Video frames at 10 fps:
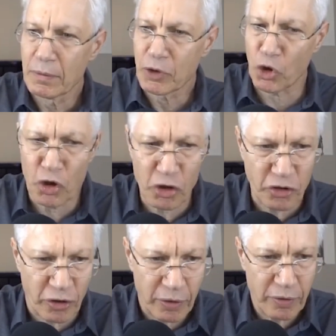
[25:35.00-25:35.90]

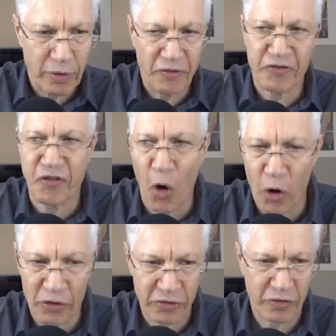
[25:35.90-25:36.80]
coercion,
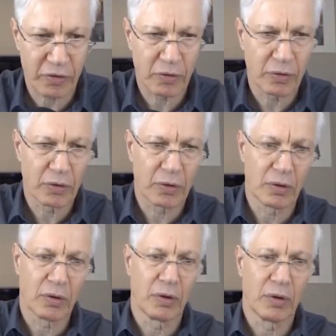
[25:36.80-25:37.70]
force,
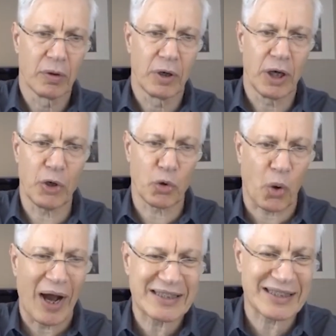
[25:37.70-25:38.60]
it
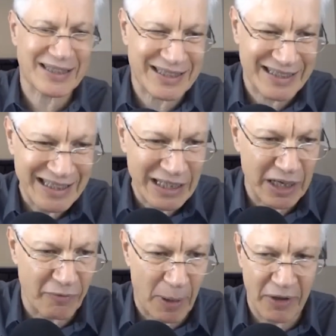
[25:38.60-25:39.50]
requires the
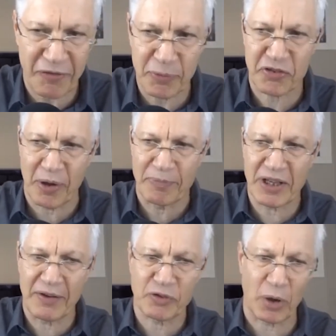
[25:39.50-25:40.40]
stealing of money from some to
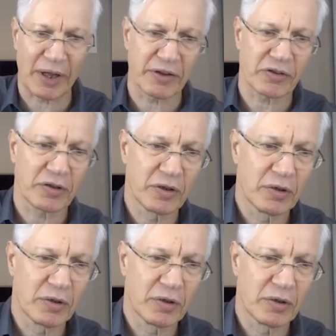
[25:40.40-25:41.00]
give to others.